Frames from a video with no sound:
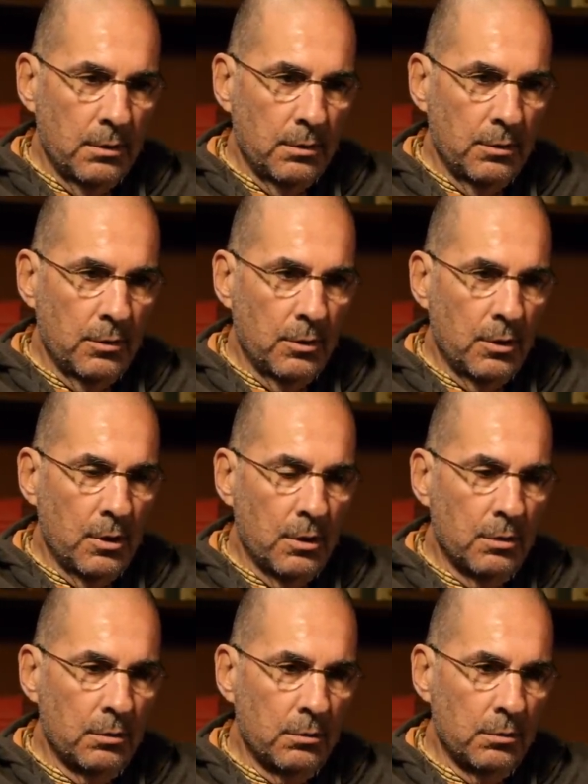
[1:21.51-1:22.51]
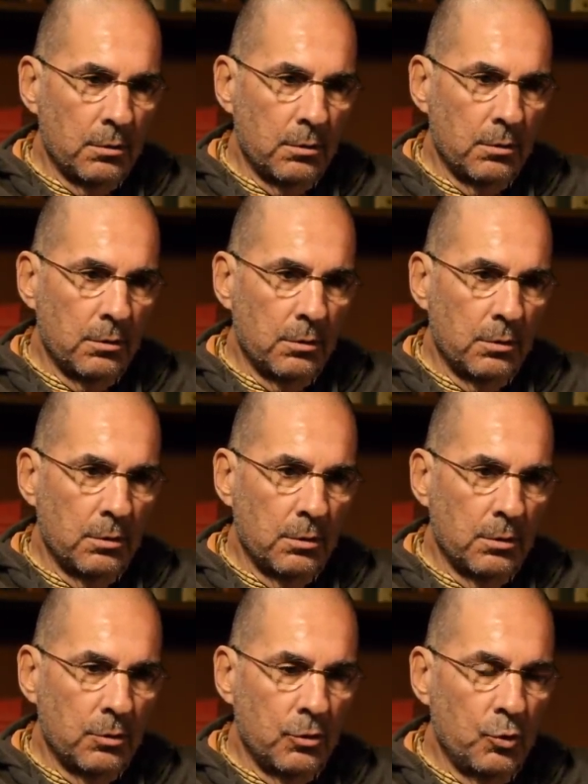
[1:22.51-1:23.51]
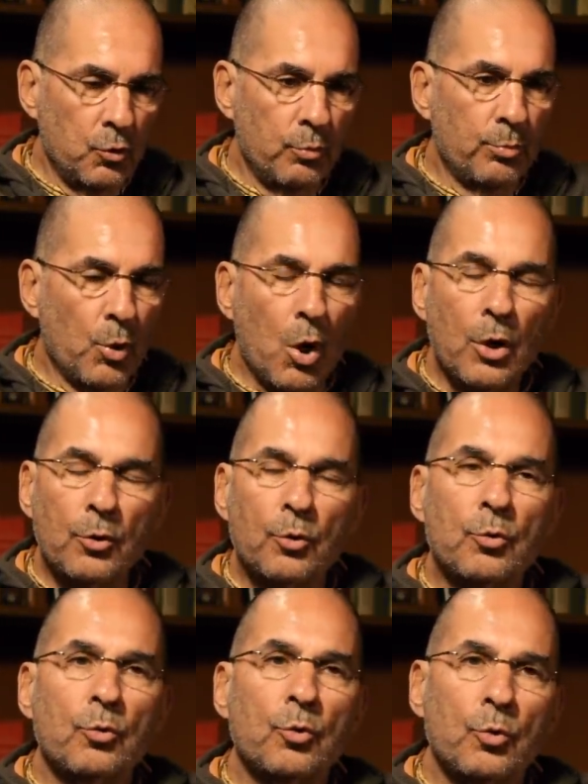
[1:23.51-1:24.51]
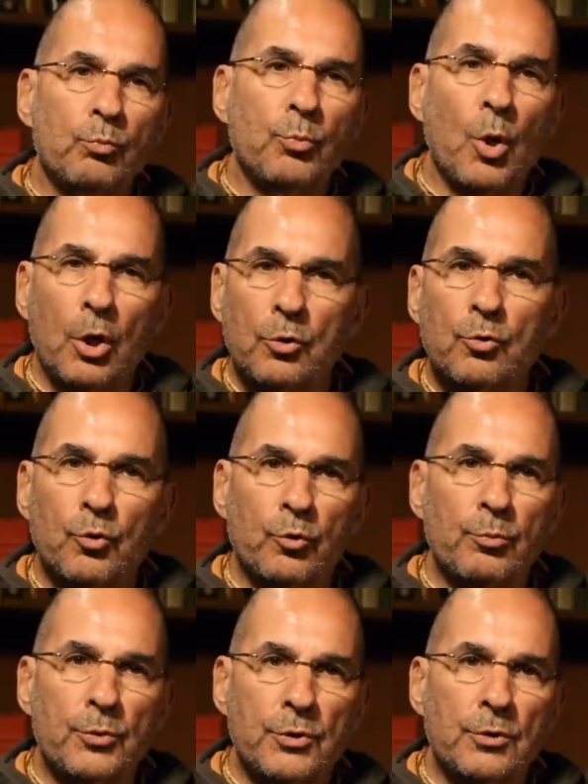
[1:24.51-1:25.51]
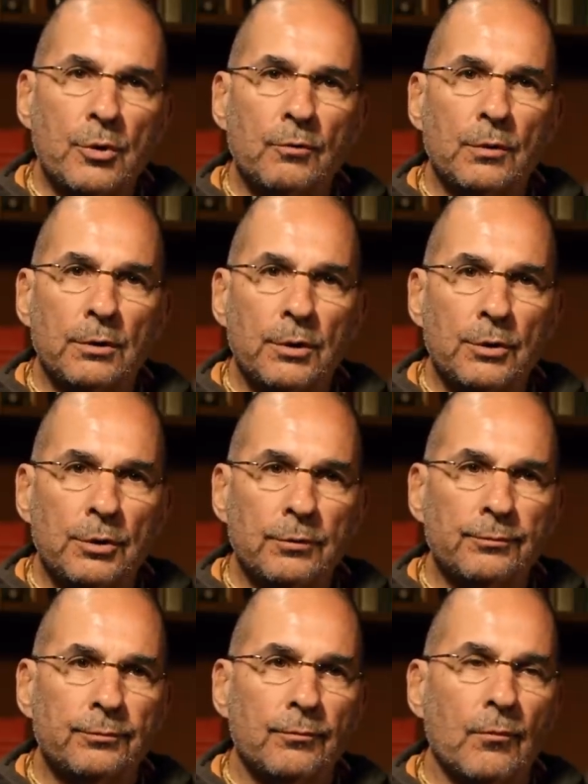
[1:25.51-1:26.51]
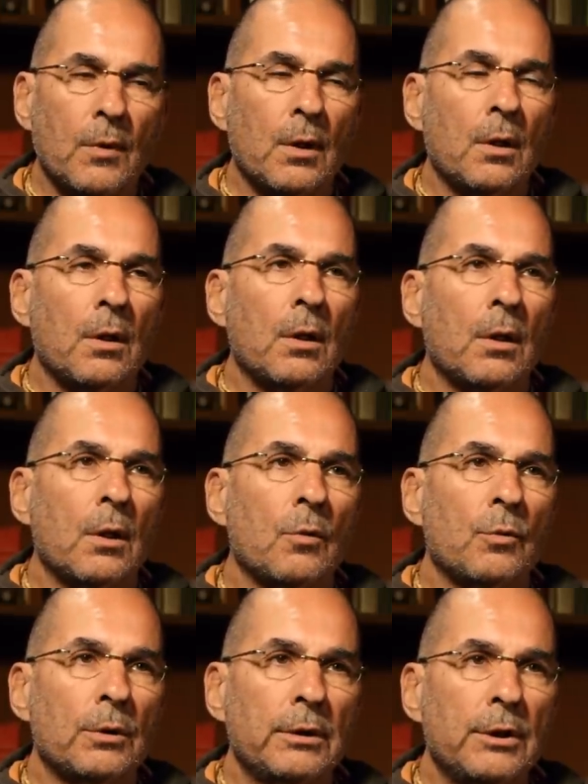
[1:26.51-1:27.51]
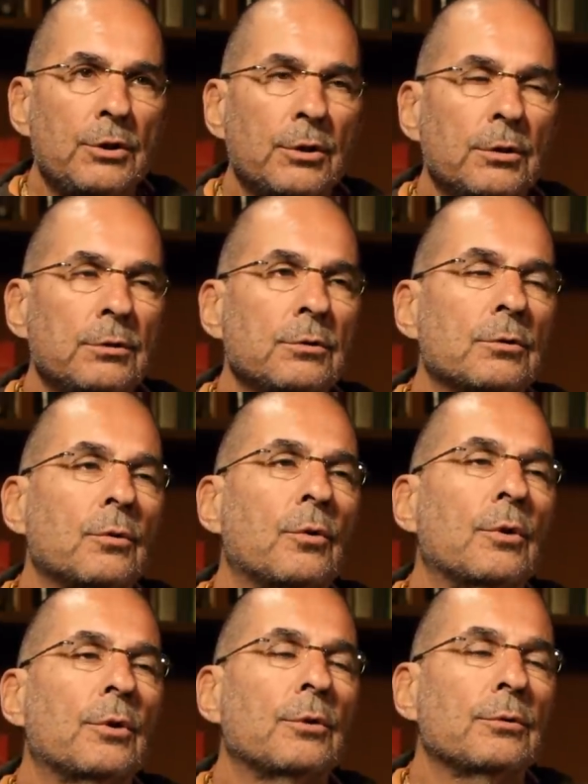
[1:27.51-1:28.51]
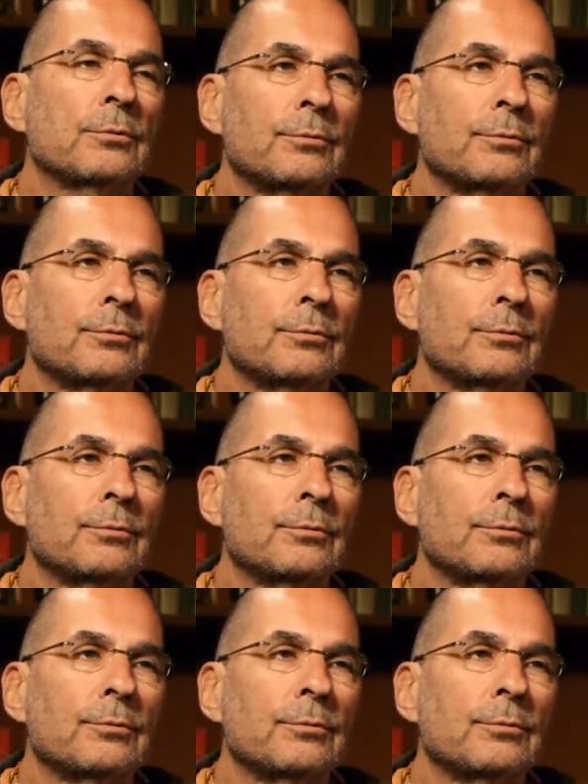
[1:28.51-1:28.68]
there are two broad groups of religion. Religion or